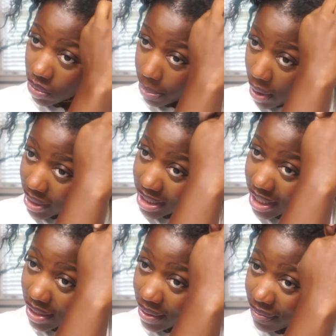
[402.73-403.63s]
a
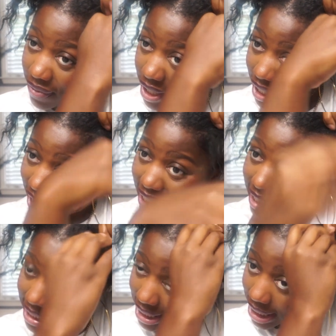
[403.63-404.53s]
ponytail very
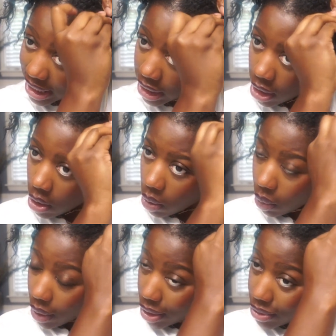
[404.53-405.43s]
easily,
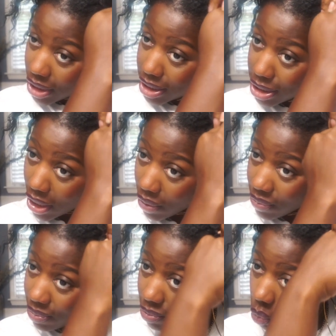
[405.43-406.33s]
or you just
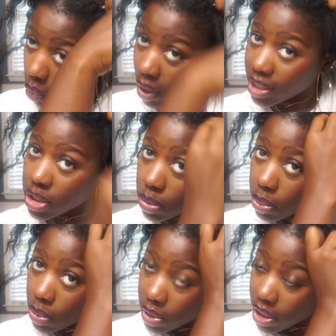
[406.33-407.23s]
don't want to
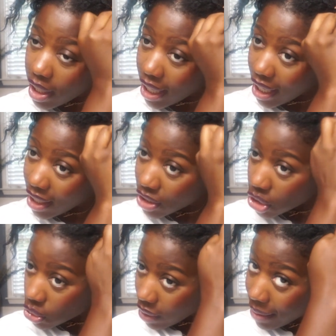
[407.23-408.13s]
pull your hair
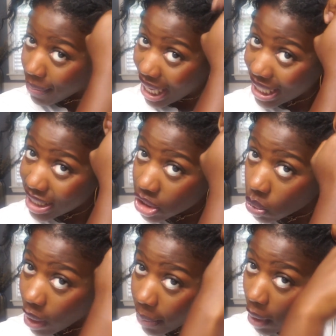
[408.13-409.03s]
straight back
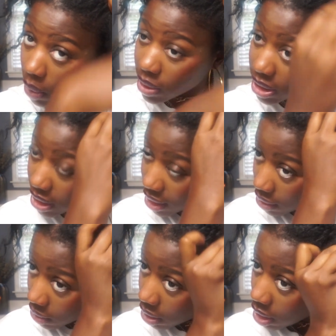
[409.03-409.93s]
into a
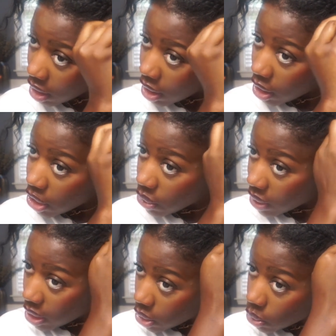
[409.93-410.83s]
ponytail, you
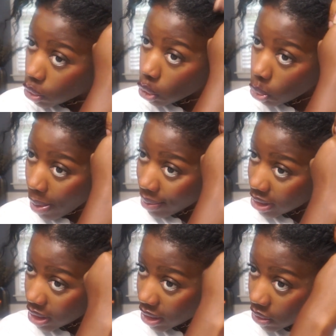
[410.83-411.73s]
can do two
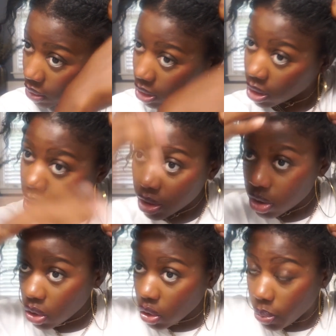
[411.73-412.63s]
ponytails.
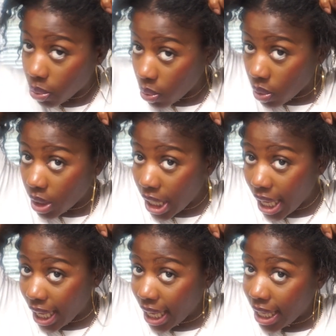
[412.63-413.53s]
So you pull
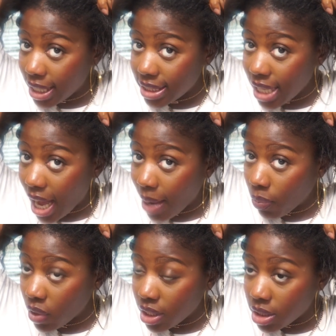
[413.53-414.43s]
a top
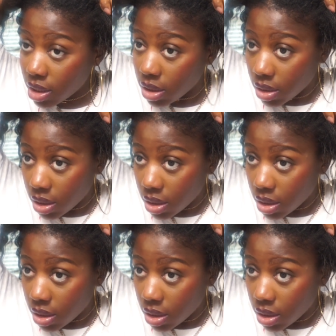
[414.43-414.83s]
one